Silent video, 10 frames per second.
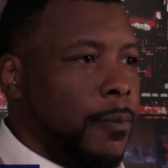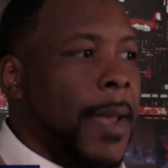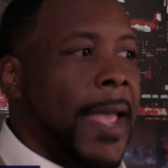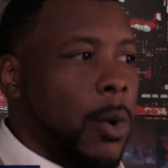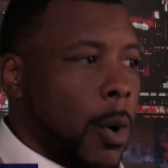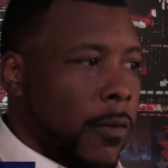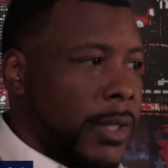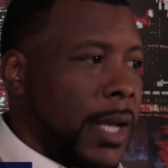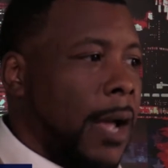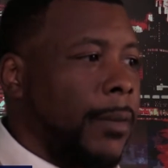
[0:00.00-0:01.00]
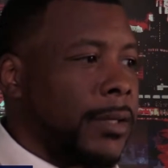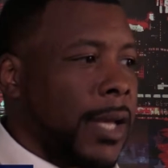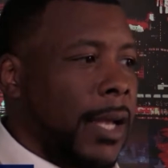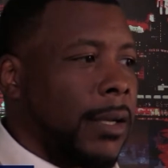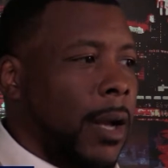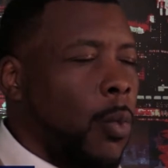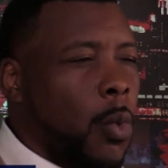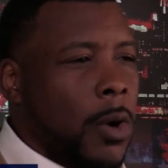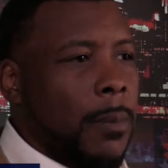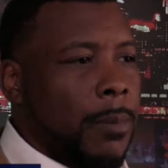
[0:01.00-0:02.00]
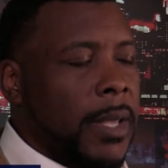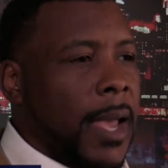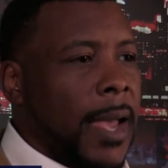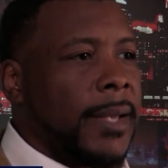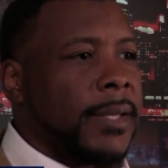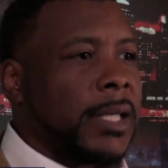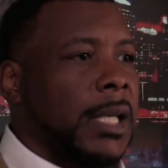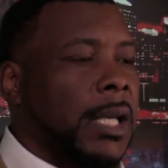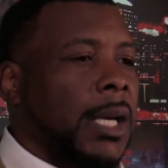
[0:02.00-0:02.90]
may go over time because I want to be as